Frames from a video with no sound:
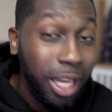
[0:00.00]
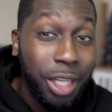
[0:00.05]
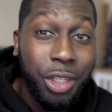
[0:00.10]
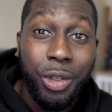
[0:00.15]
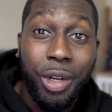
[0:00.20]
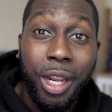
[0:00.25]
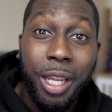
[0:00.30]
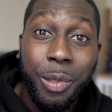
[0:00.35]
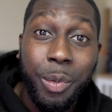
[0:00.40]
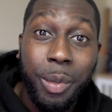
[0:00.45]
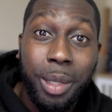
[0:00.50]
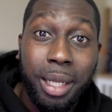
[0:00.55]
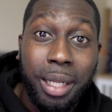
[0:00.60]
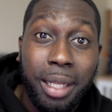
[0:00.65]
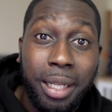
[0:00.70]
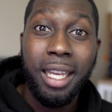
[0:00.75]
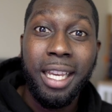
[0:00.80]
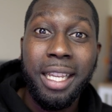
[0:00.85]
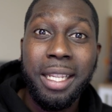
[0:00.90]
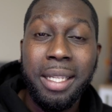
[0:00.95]
catch you next one.
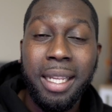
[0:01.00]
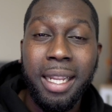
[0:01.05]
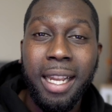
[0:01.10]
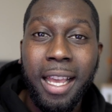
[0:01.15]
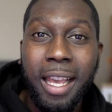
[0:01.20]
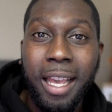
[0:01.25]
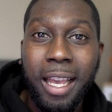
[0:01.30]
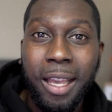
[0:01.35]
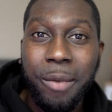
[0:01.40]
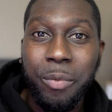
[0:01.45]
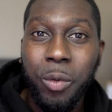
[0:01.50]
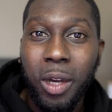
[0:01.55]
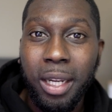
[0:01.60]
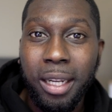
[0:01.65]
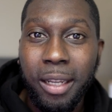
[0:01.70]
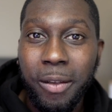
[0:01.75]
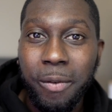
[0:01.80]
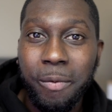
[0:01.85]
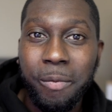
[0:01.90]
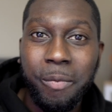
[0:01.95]
Assalamu
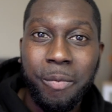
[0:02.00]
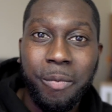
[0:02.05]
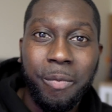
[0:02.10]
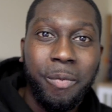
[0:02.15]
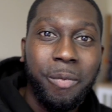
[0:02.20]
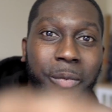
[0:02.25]
alaikum.